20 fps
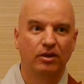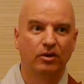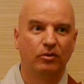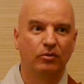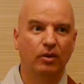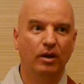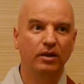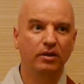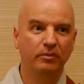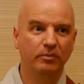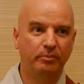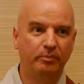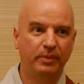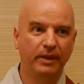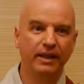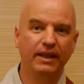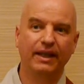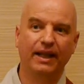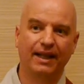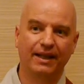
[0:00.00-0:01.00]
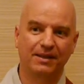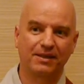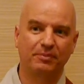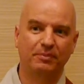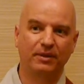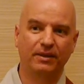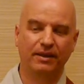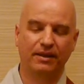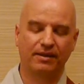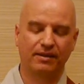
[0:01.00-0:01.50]
One big
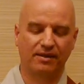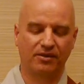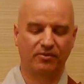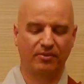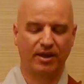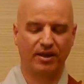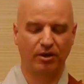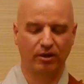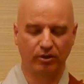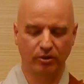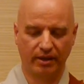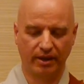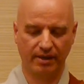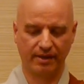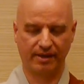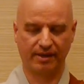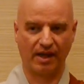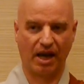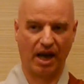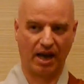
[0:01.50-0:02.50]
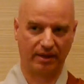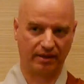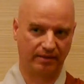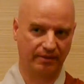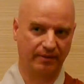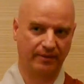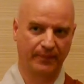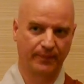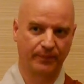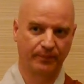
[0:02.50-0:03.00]
experience is when you look
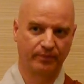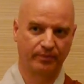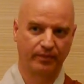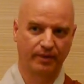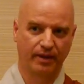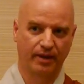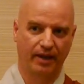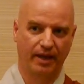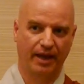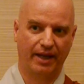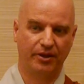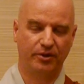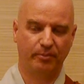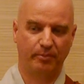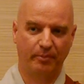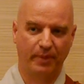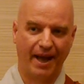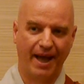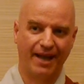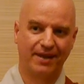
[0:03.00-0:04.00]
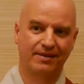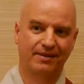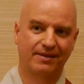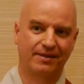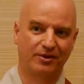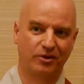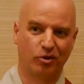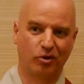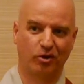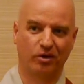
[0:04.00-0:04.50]
inside and you
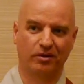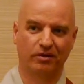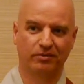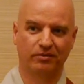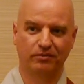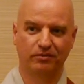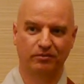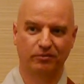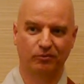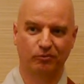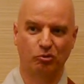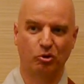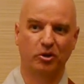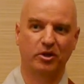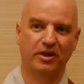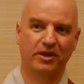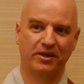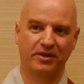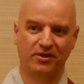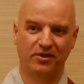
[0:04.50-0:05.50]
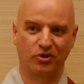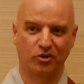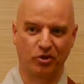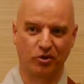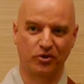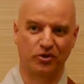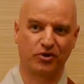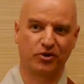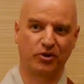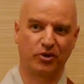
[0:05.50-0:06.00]
pass your worries,
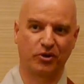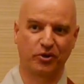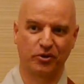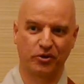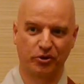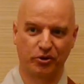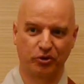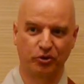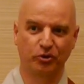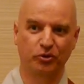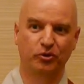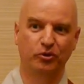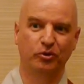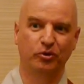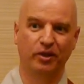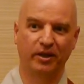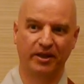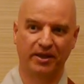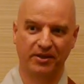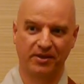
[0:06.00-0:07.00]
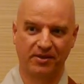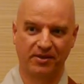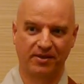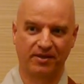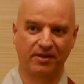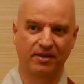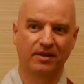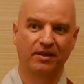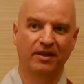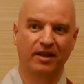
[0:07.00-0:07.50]
concerns, to-do
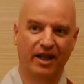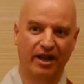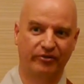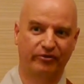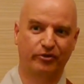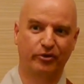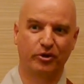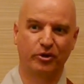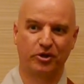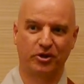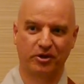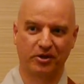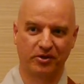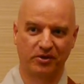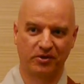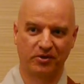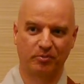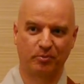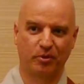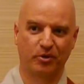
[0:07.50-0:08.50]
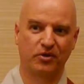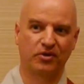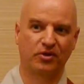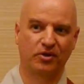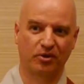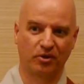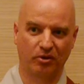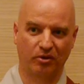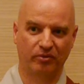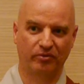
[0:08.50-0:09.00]
lists, aversions,
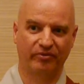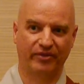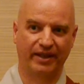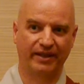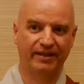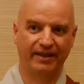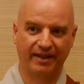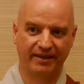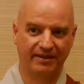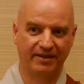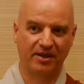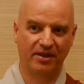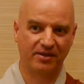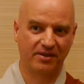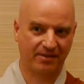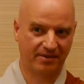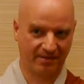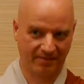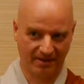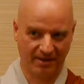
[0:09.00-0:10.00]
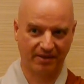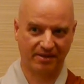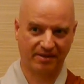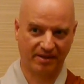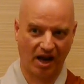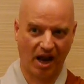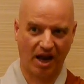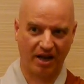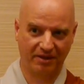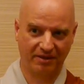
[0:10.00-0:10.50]
personal vendettas
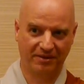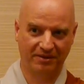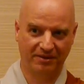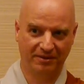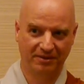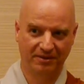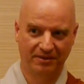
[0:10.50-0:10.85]
inside.